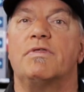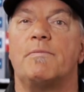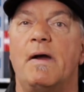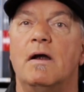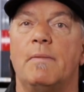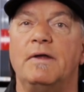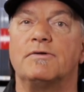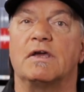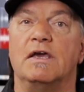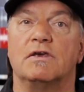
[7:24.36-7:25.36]
With a
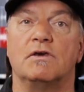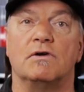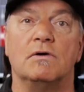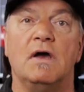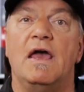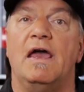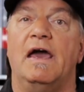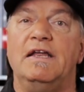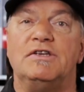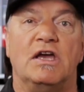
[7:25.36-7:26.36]
parametric EQ,
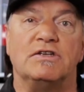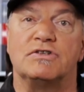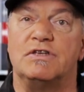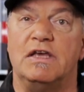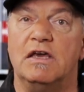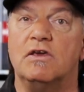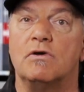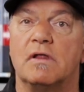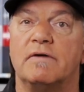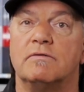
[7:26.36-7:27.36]
any changes to
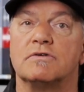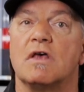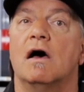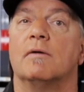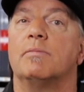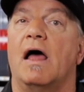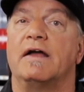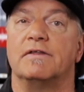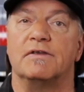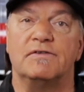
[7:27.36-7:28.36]
EQ levels
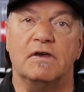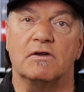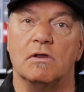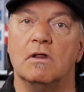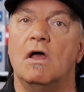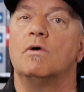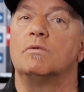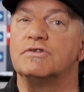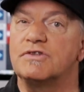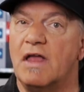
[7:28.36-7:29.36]
applied to the signal
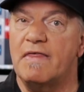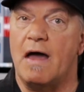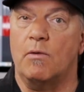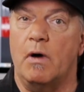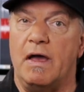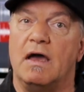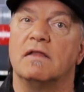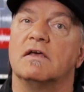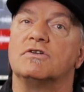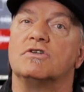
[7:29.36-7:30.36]
will stay that way
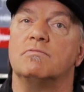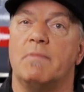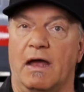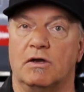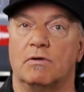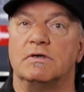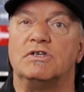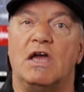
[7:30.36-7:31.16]
unless you manually